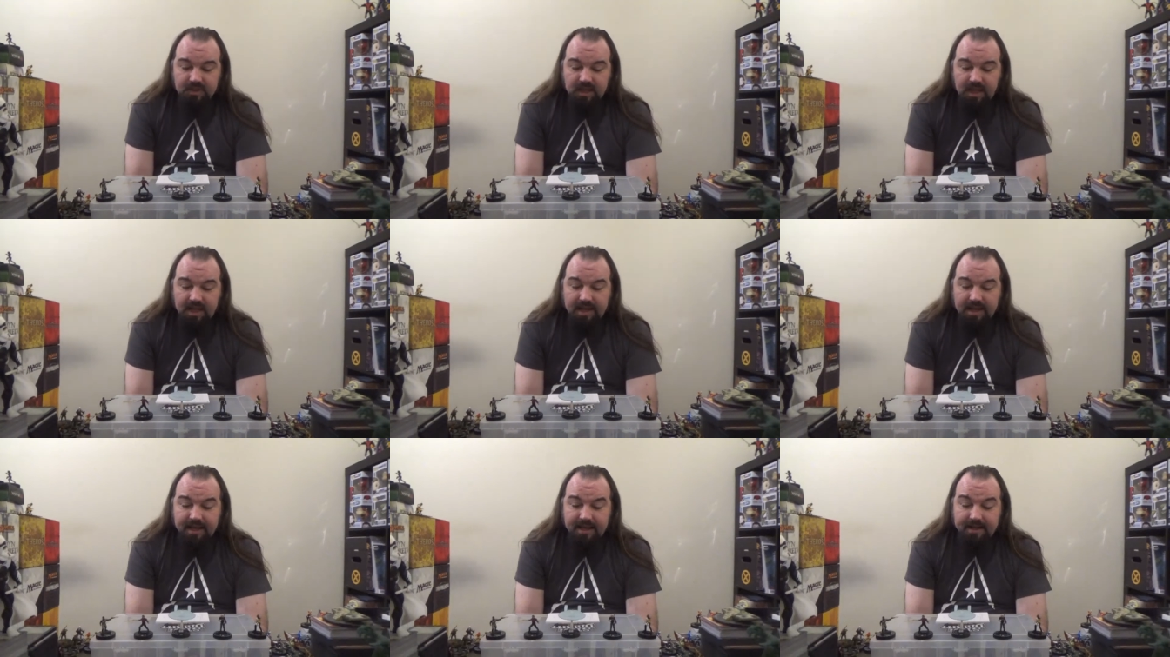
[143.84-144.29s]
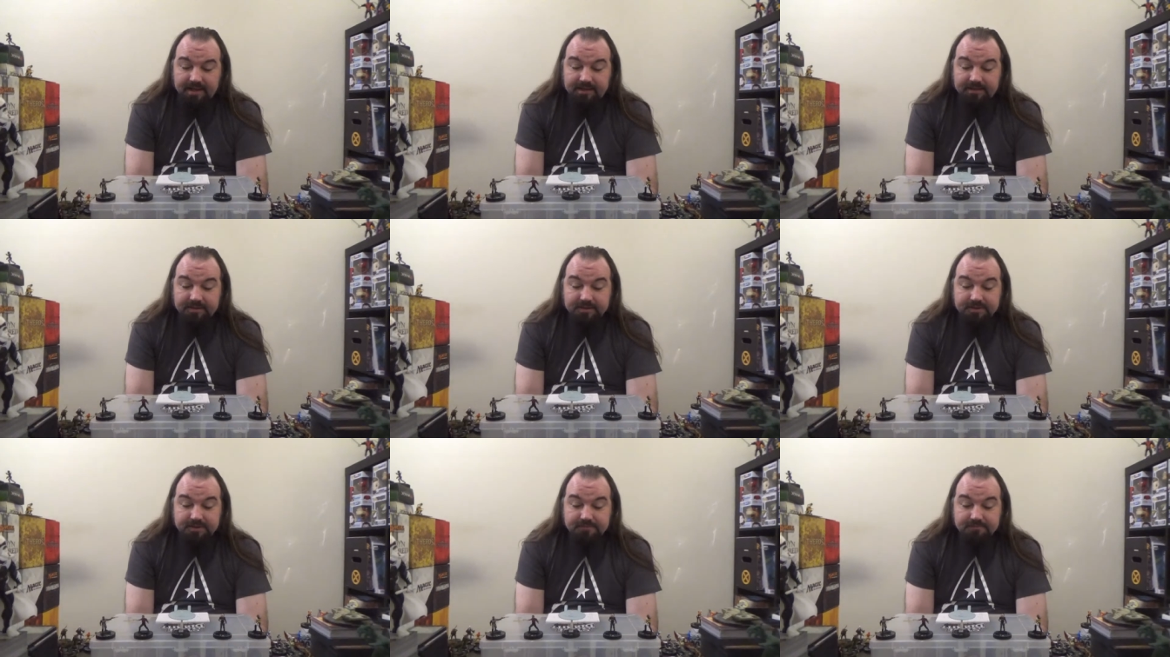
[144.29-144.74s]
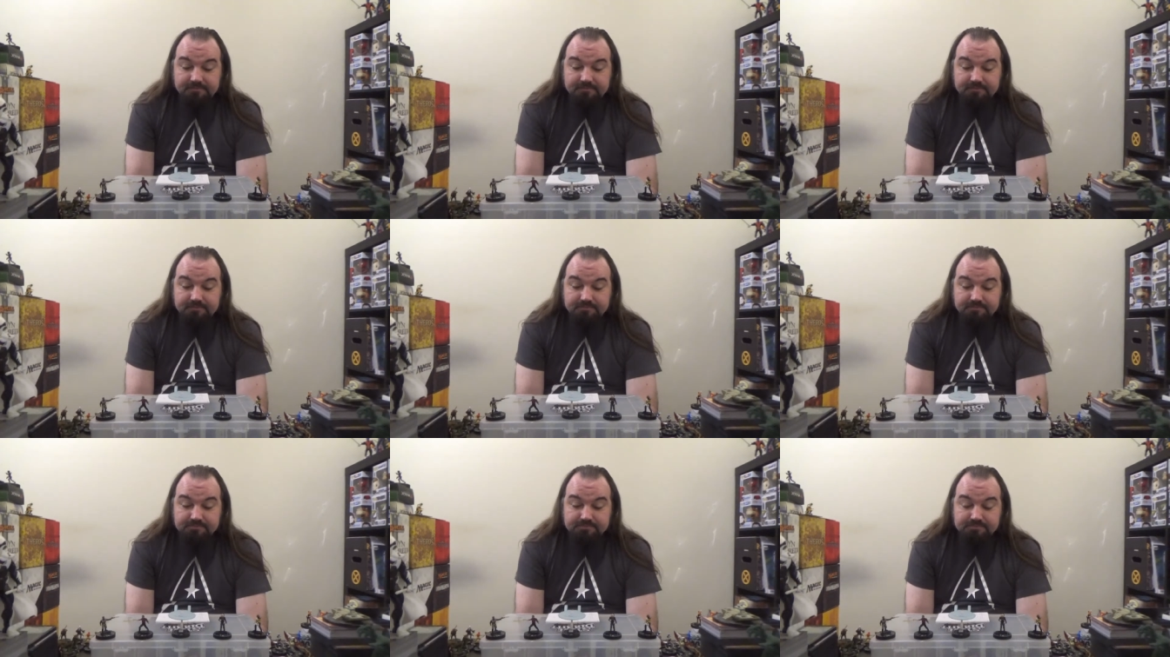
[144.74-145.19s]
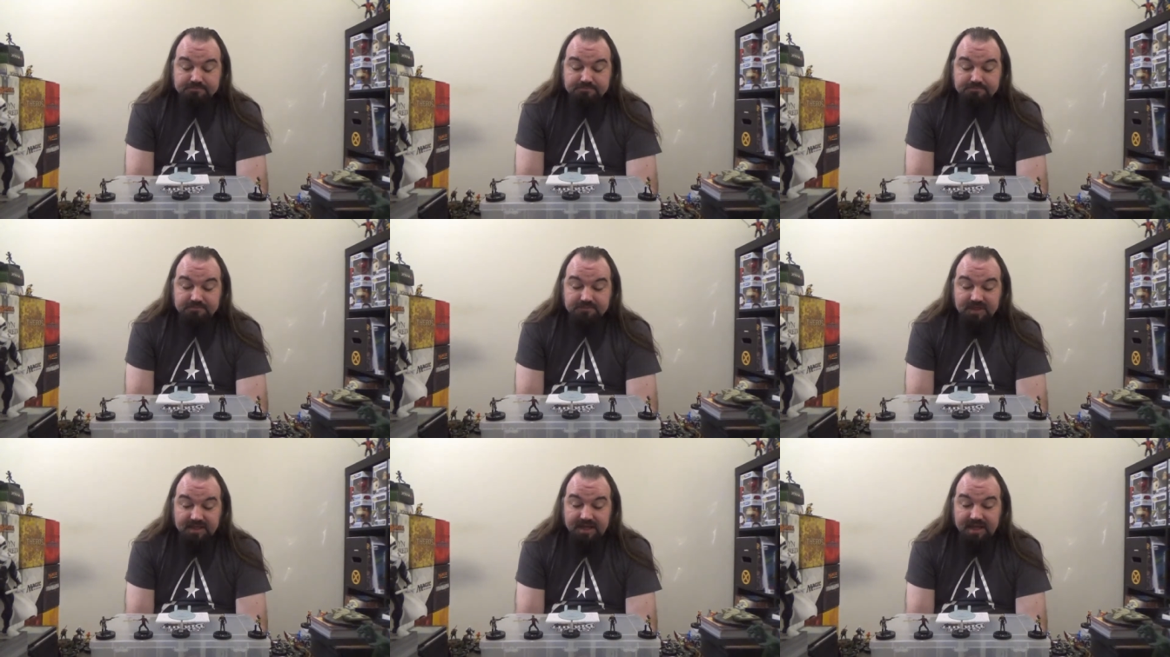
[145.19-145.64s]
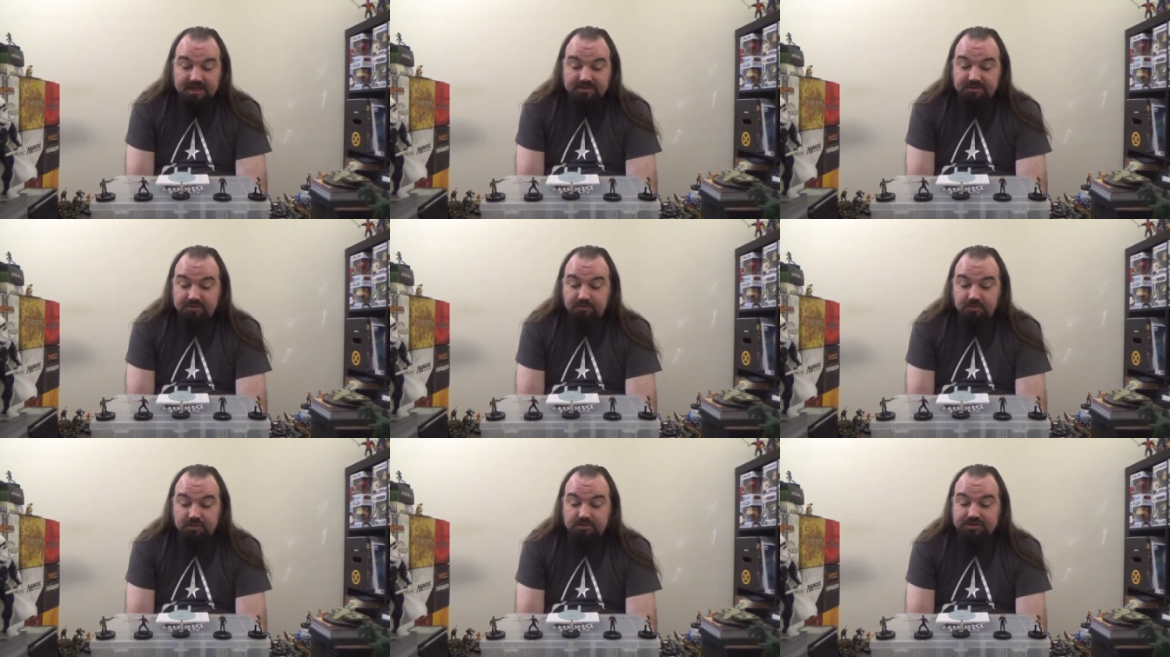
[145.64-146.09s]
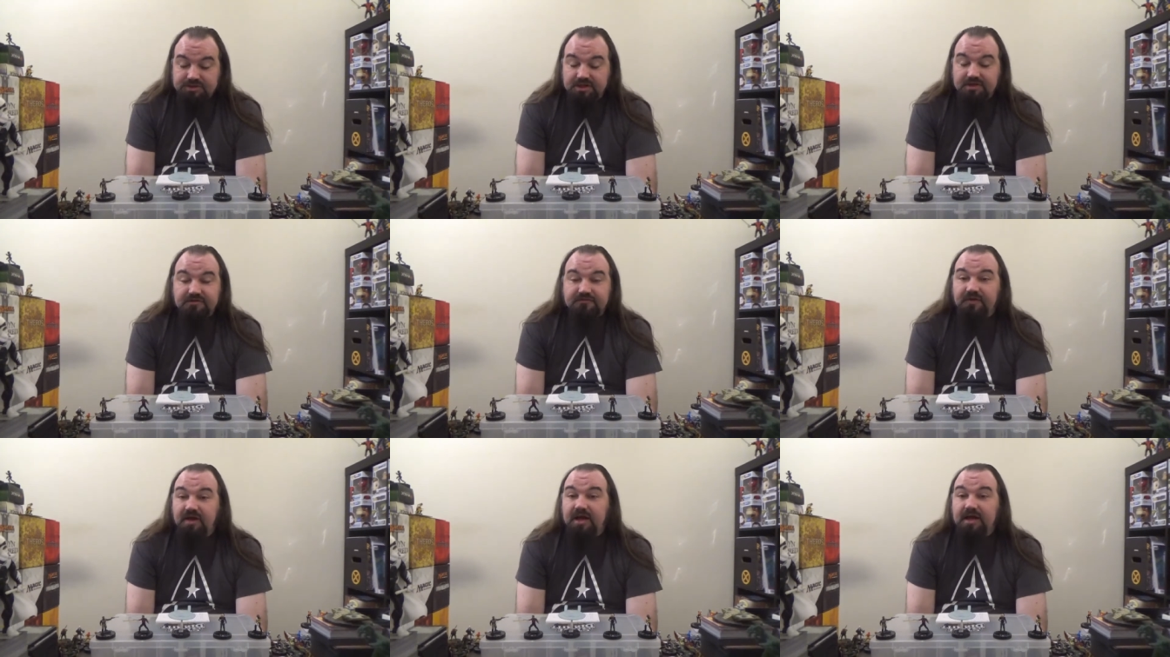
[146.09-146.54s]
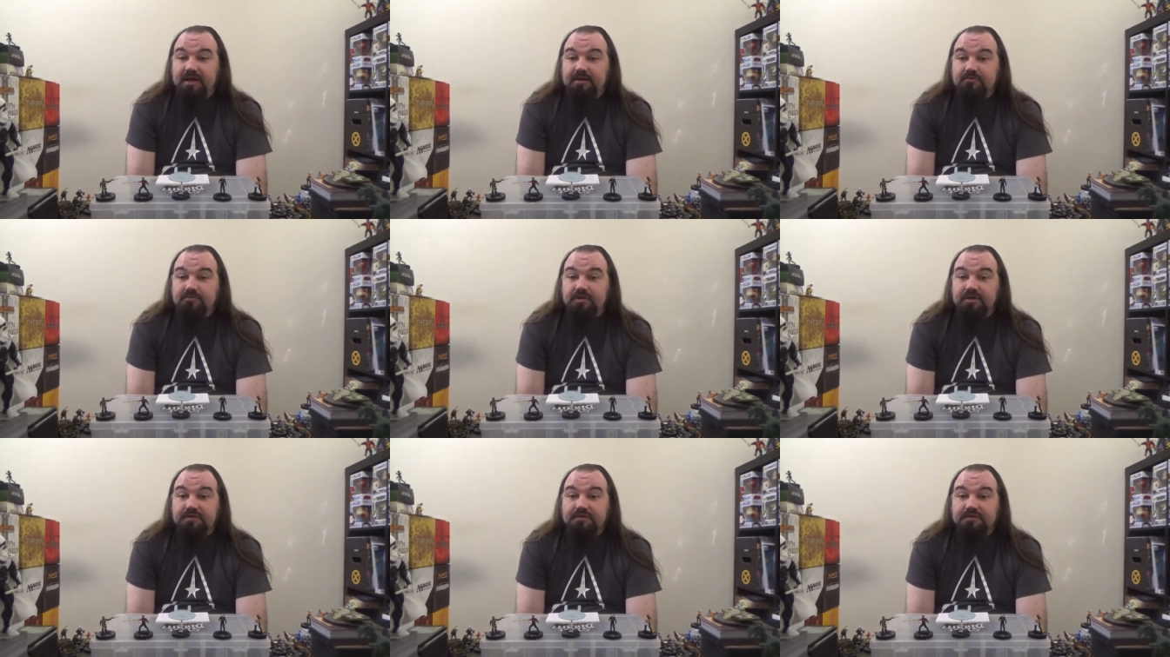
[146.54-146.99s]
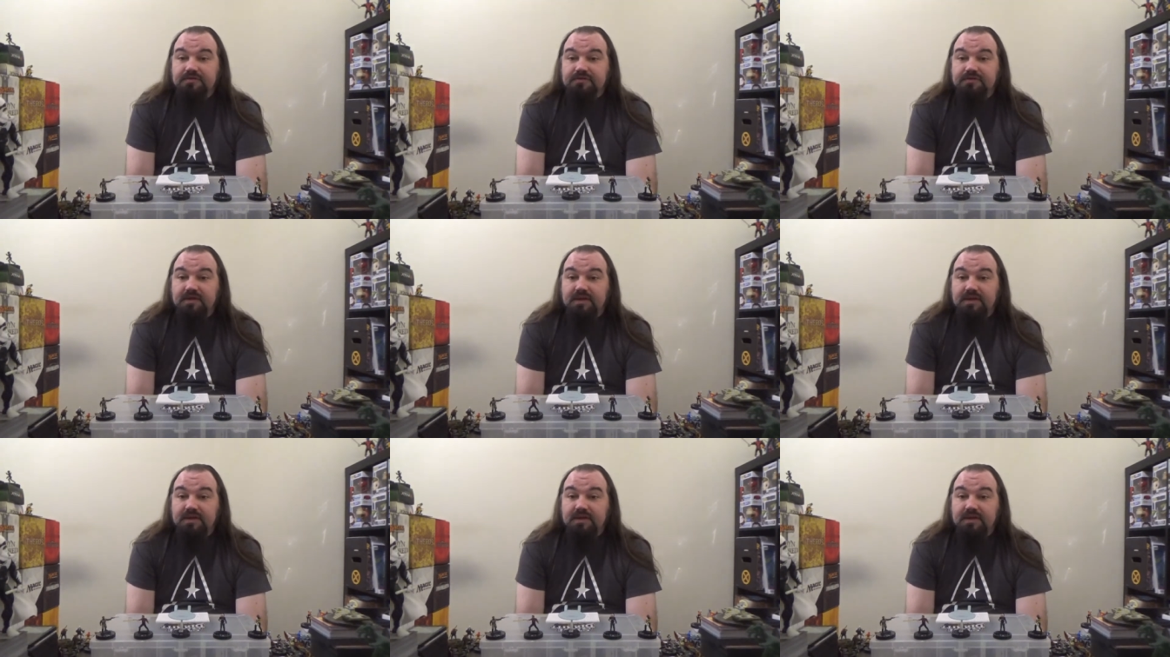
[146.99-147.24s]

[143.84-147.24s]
And they actually worked just fine with...